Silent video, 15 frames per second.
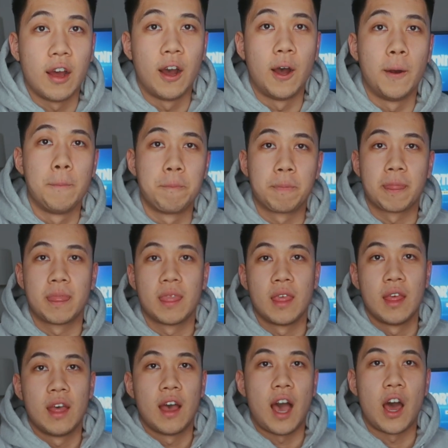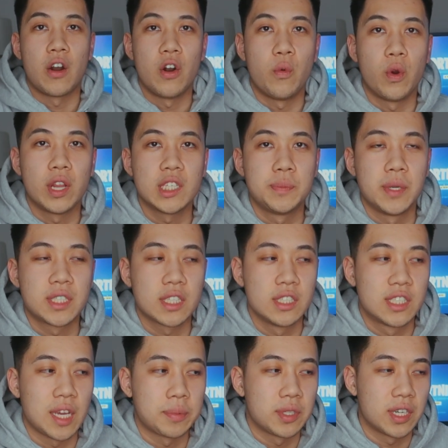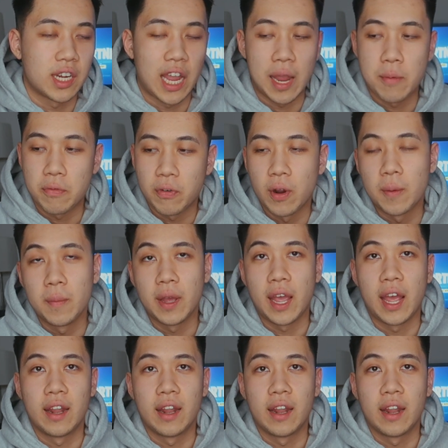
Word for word: Um, I don't know where this misconception came from